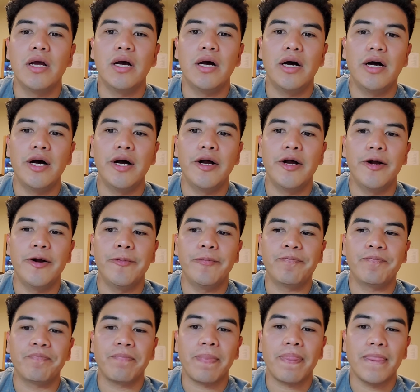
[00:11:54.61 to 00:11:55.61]

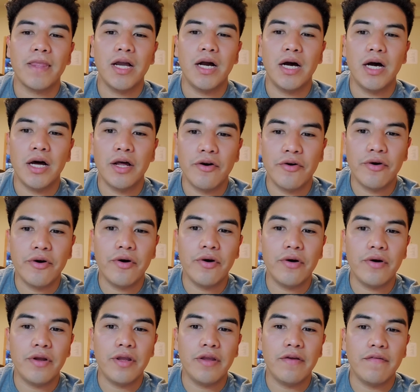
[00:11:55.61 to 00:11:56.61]
um, i don't
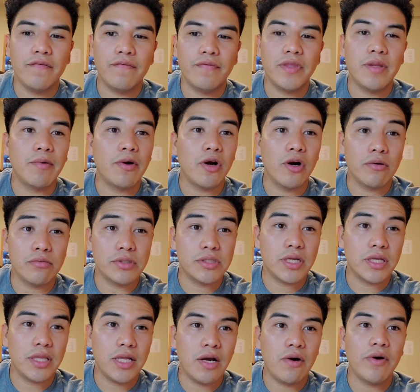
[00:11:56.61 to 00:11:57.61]
know if the car was
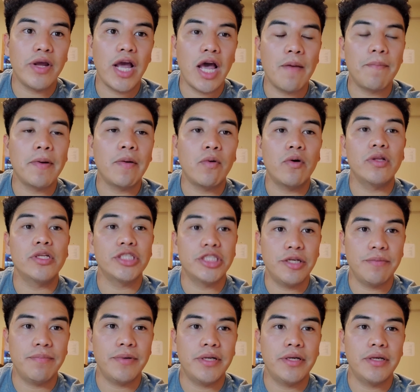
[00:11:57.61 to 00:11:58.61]
like that What happened while the
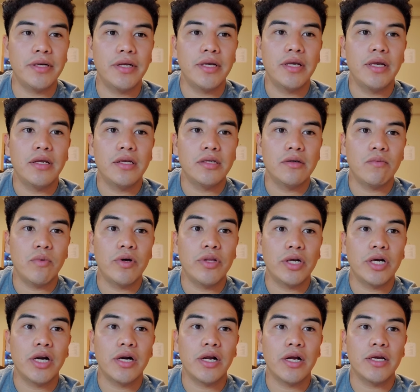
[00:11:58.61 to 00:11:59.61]
shipping while the
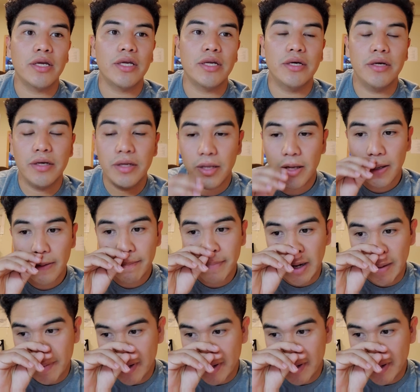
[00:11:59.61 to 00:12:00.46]
car got here but i